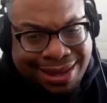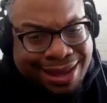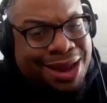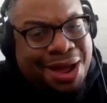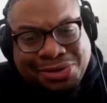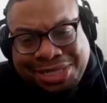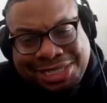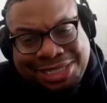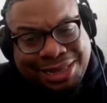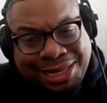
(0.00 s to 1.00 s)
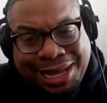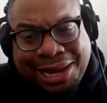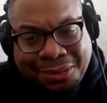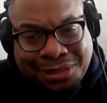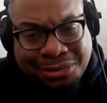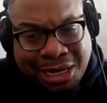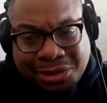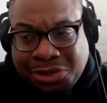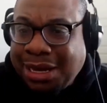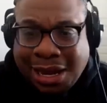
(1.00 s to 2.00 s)
and also just shut the hell up sometimes.
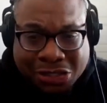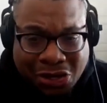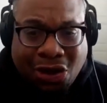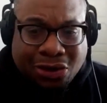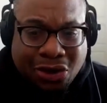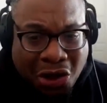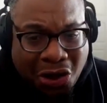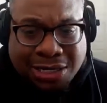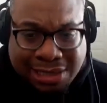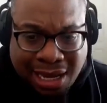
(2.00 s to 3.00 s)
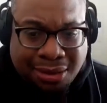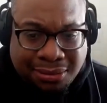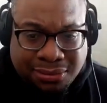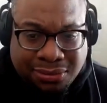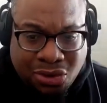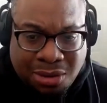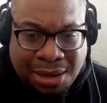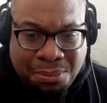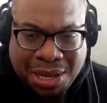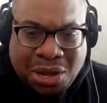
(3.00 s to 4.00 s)
You ain't got to talk all the time. You know
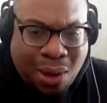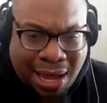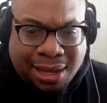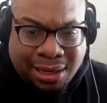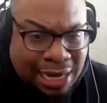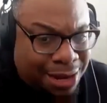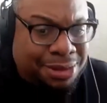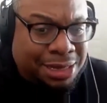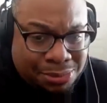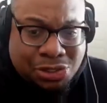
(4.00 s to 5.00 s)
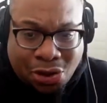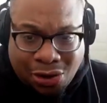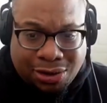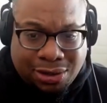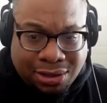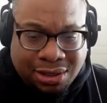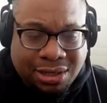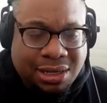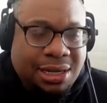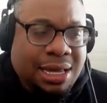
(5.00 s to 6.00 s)
mean? Be quiet, let them talk.
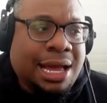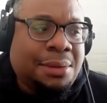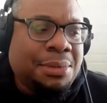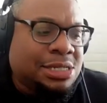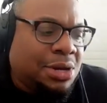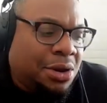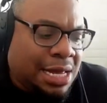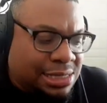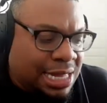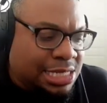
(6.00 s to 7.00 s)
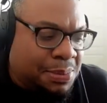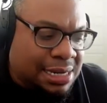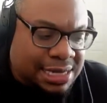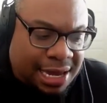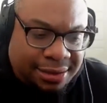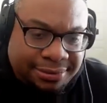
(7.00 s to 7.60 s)
Um, and so, you know, that's, that's my take.